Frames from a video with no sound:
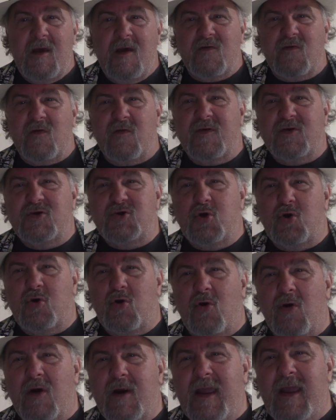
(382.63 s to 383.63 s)
so that you
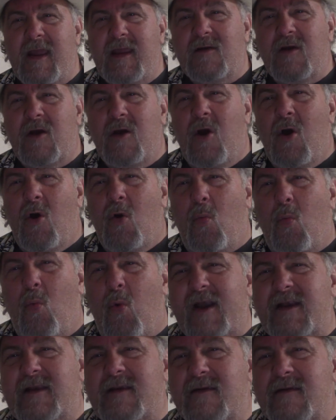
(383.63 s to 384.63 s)
create
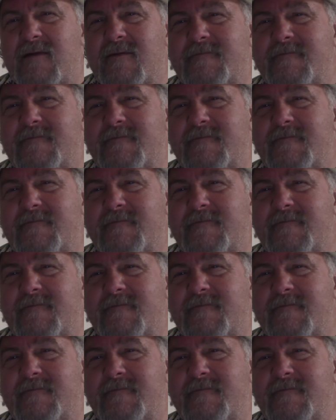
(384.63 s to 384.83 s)
what